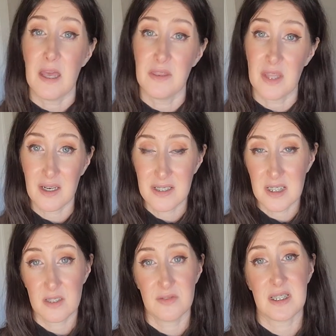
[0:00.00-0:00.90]
and that
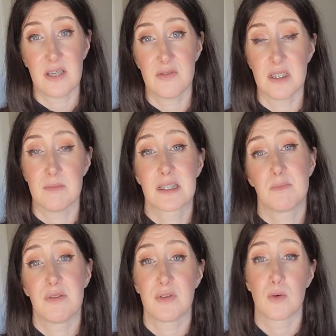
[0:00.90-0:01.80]
idea of safety makes
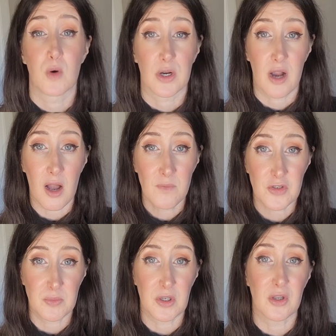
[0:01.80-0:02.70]
me feel more
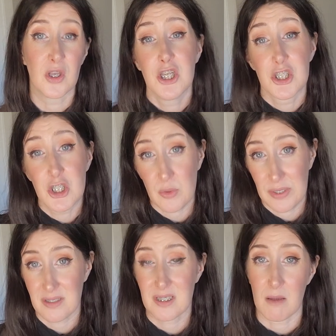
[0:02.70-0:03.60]
comfortable
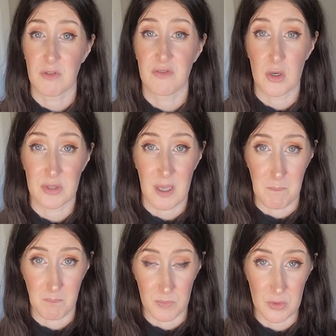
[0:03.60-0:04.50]
doing some of those
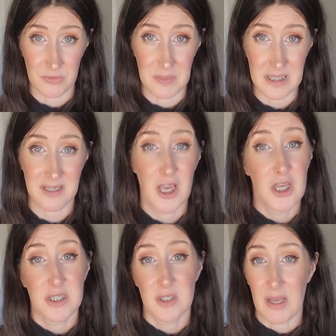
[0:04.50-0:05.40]
movements.
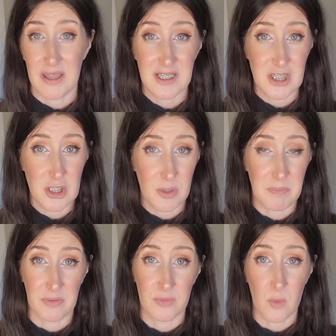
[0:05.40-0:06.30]
So I like to do it
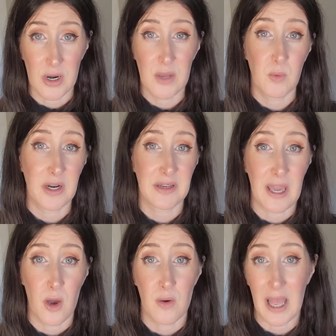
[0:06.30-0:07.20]
before I work
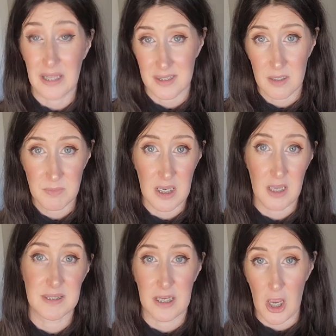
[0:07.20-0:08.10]
out, and
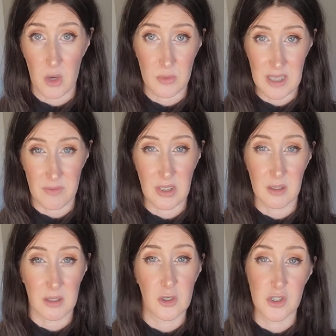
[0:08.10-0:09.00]
sometimes, like, I always have like a
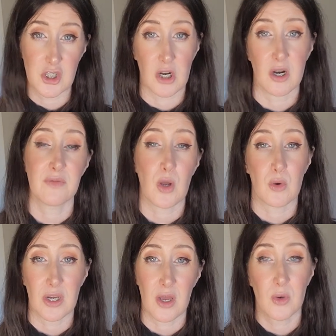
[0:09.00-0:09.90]
little jar of
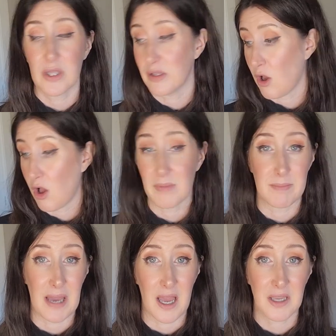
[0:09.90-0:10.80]
coconut oil in all my
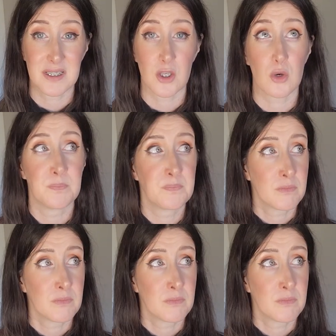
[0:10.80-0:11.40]
bags. So